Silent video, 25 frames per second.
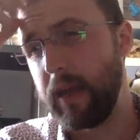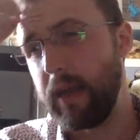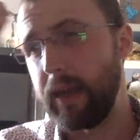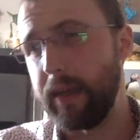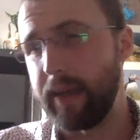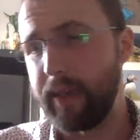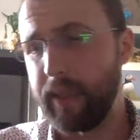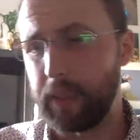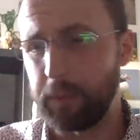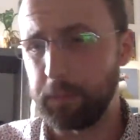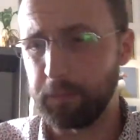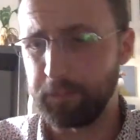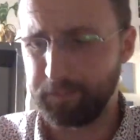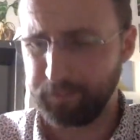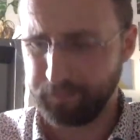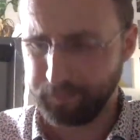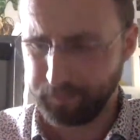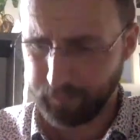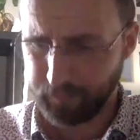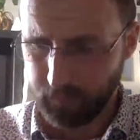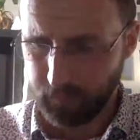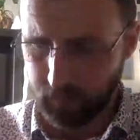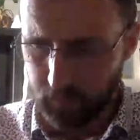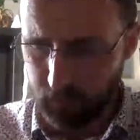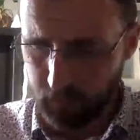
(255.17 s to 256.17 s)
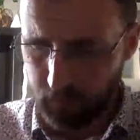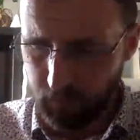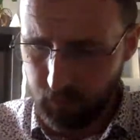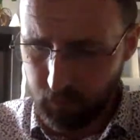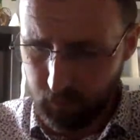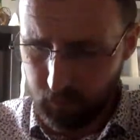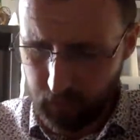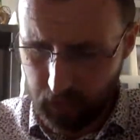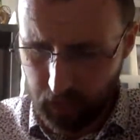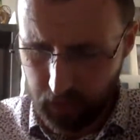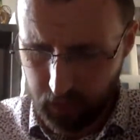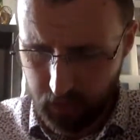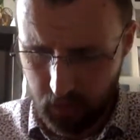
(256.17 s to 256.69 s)

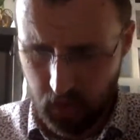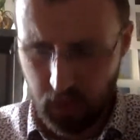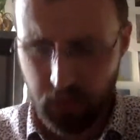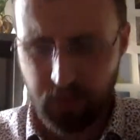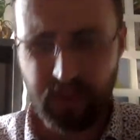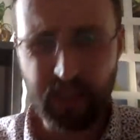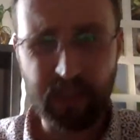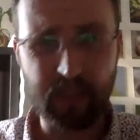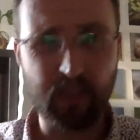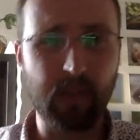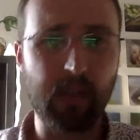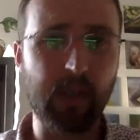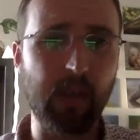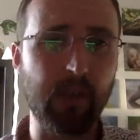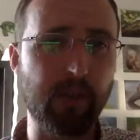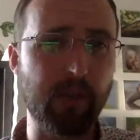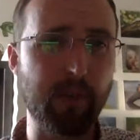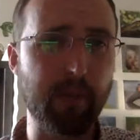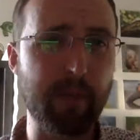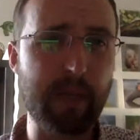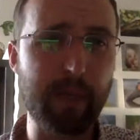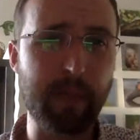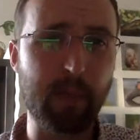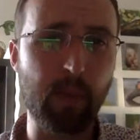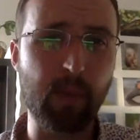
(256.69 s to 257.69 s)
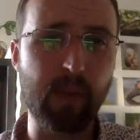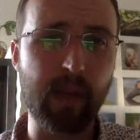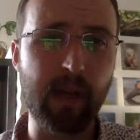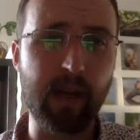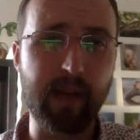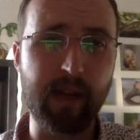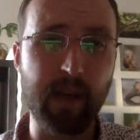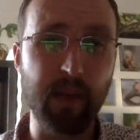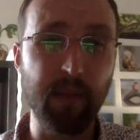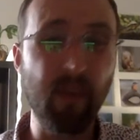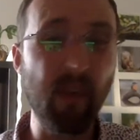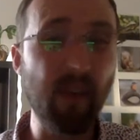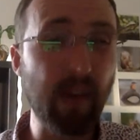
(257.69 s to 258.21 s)
I contacted lots of people that I
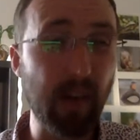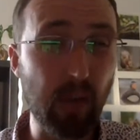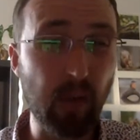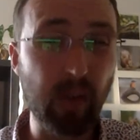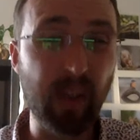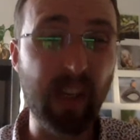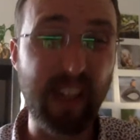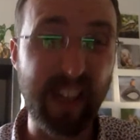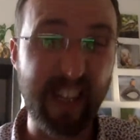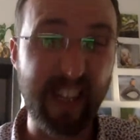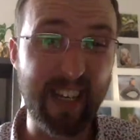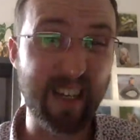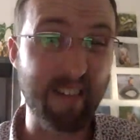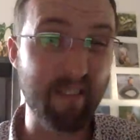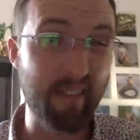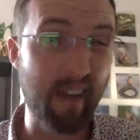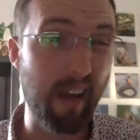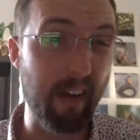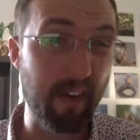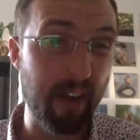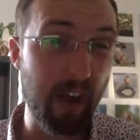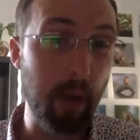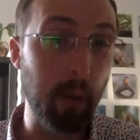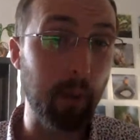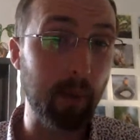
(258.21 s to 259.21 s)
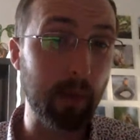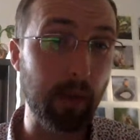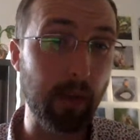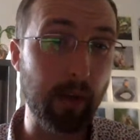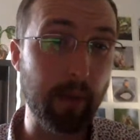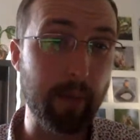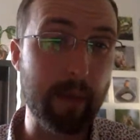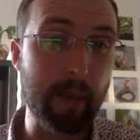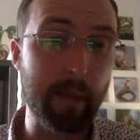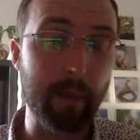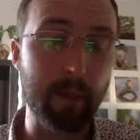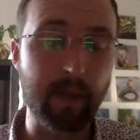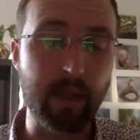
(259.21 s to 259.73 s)
know. I'm very lucky that I know a lot of
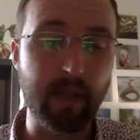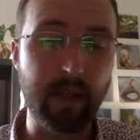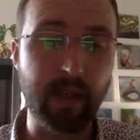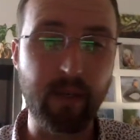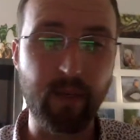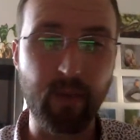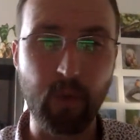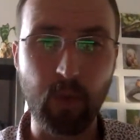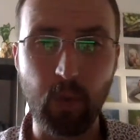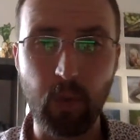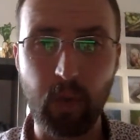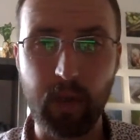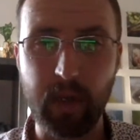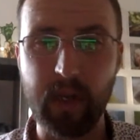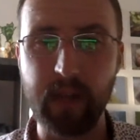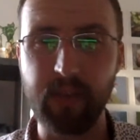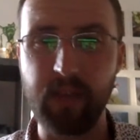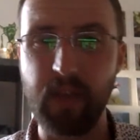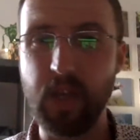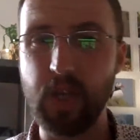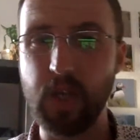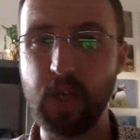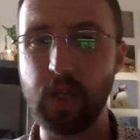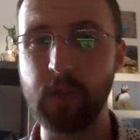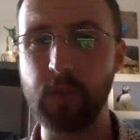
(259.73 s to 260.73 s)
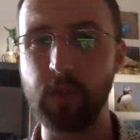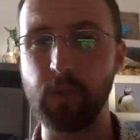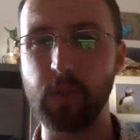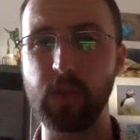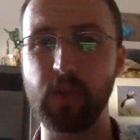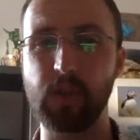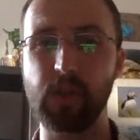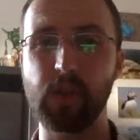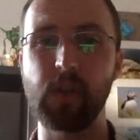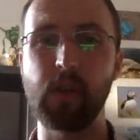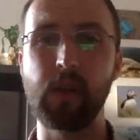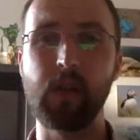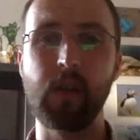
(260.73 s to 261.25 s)
people in different organizations,
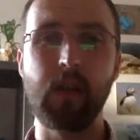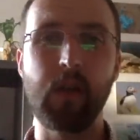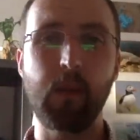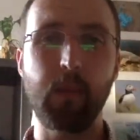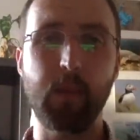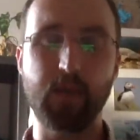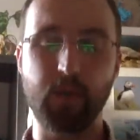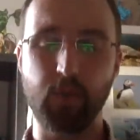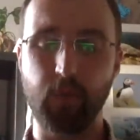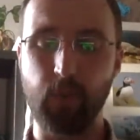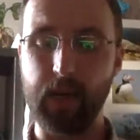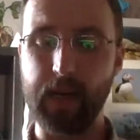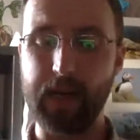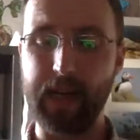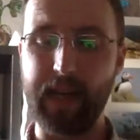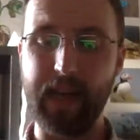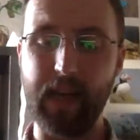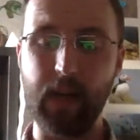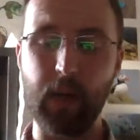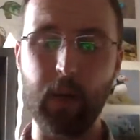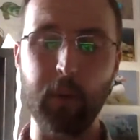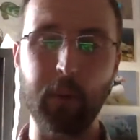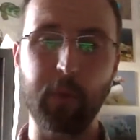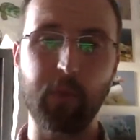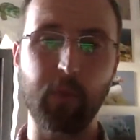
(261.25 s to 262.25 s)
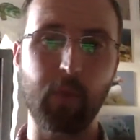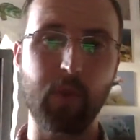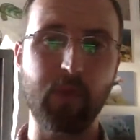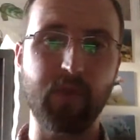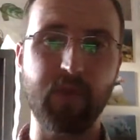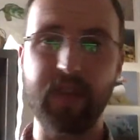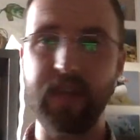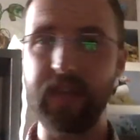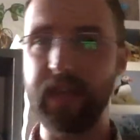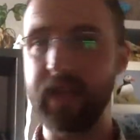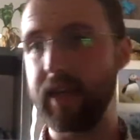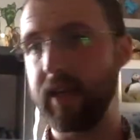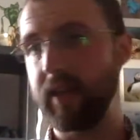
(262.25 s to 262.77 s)
which really helps, whether
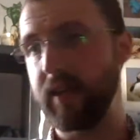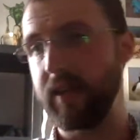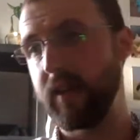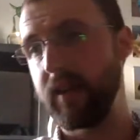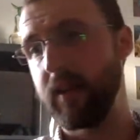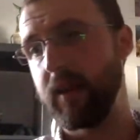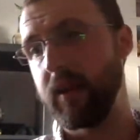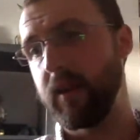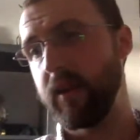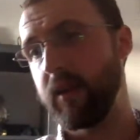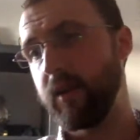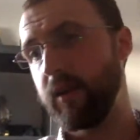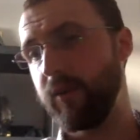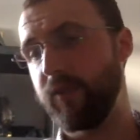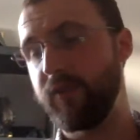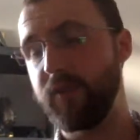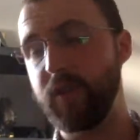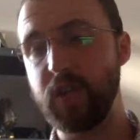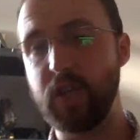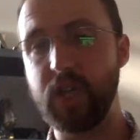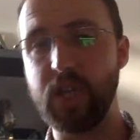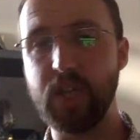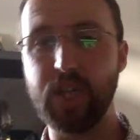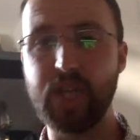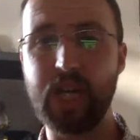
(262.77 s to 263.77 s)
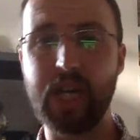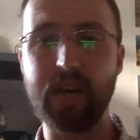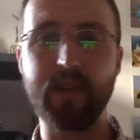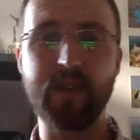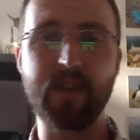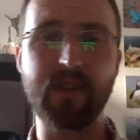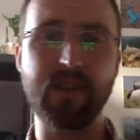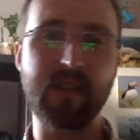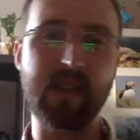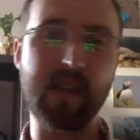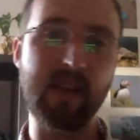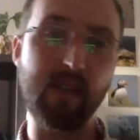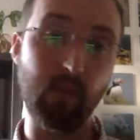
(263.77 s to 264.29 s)
they're fishy
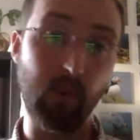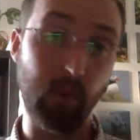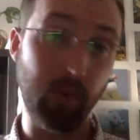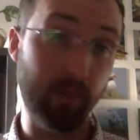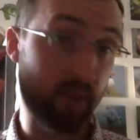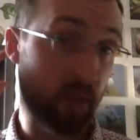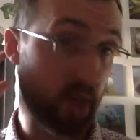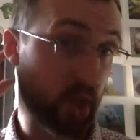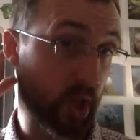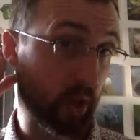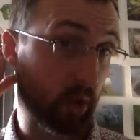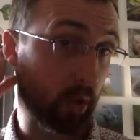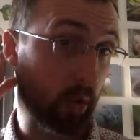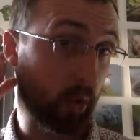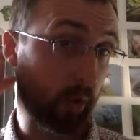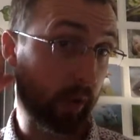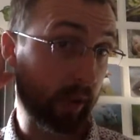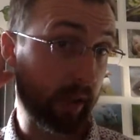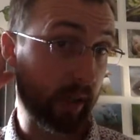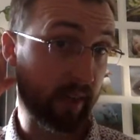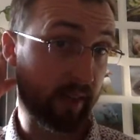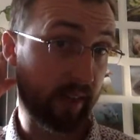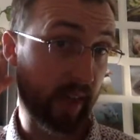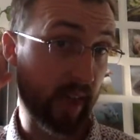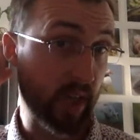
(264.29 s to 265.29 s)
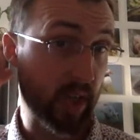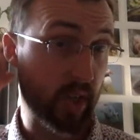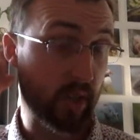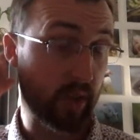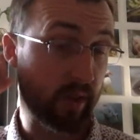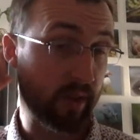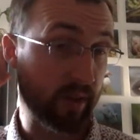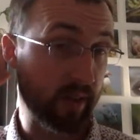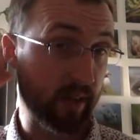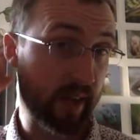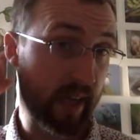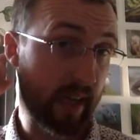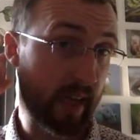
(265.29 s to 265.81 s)
charities or fishing
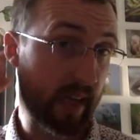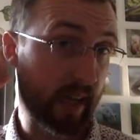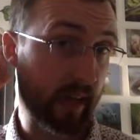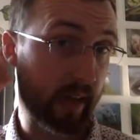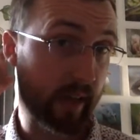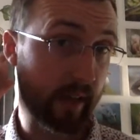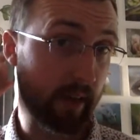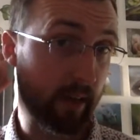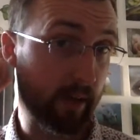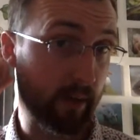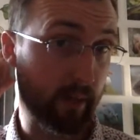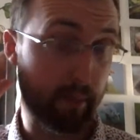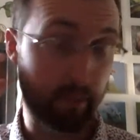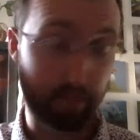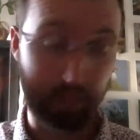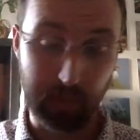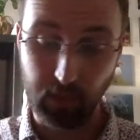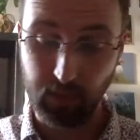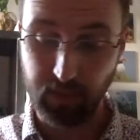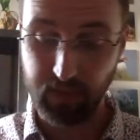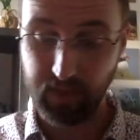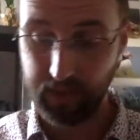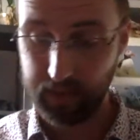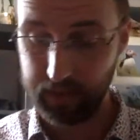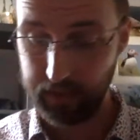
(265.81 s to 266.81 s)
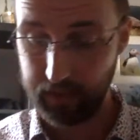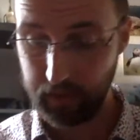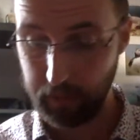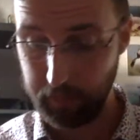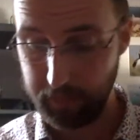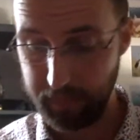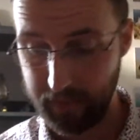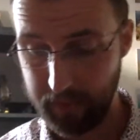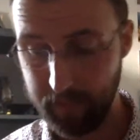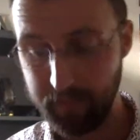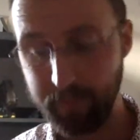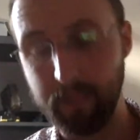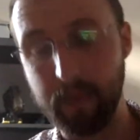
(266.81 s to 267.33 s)
organizations, and they kind of plugged it a little
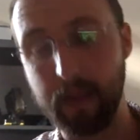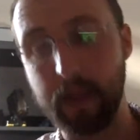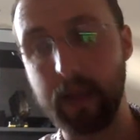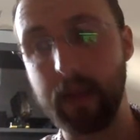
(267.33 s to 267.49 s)
bit.